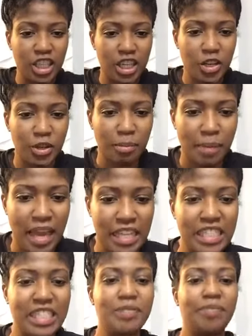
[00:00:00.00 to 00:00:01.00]
understood.
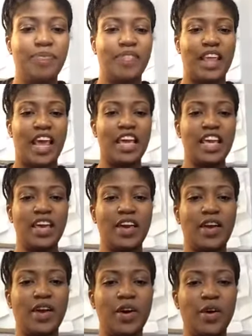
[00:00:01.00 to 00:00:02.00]
You're the best.
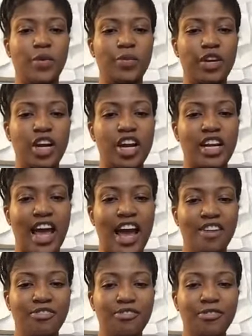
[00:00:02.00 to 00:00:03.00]
Thank you,
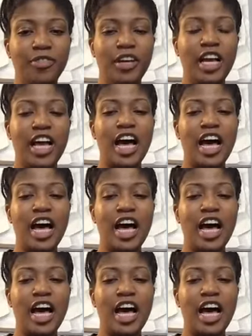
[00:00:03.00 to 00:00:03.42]
Nerd Life.